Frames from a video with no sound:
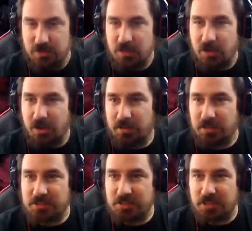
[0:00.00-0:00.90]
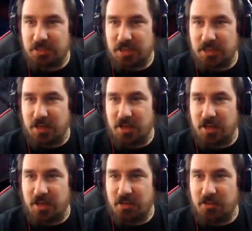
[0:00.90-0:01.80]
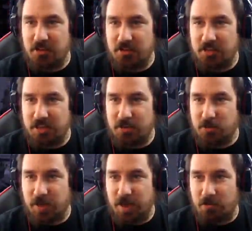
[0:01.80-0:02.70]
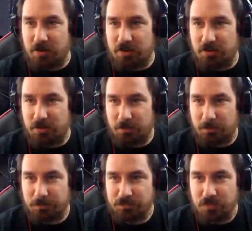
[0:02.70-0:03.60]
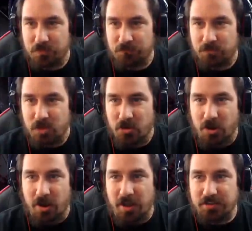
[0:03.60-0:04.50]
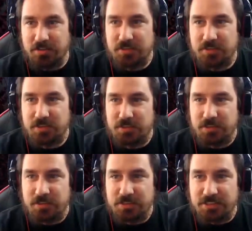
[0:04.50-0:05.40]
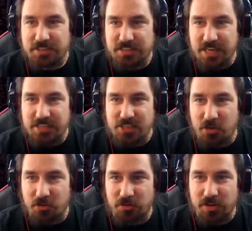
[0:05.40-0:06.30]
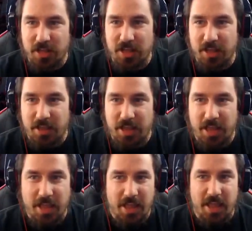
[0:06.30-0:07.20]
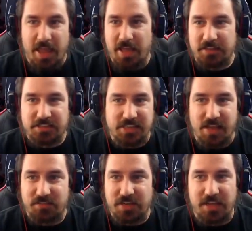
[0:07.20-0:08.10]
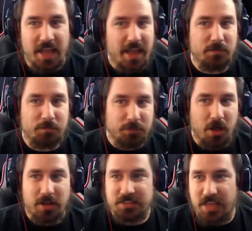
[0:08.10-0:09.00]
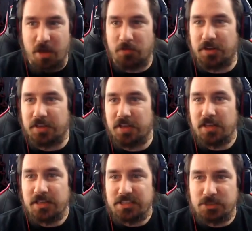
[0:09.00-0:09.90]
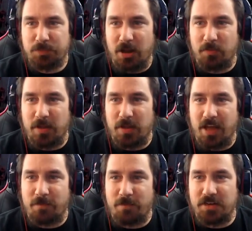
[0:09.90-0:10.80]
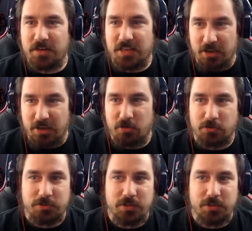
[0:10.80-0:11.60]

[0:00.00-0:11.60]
All right, let's take a look at the kill count here. All right, 670 and plus counting Spider-Man have been killed,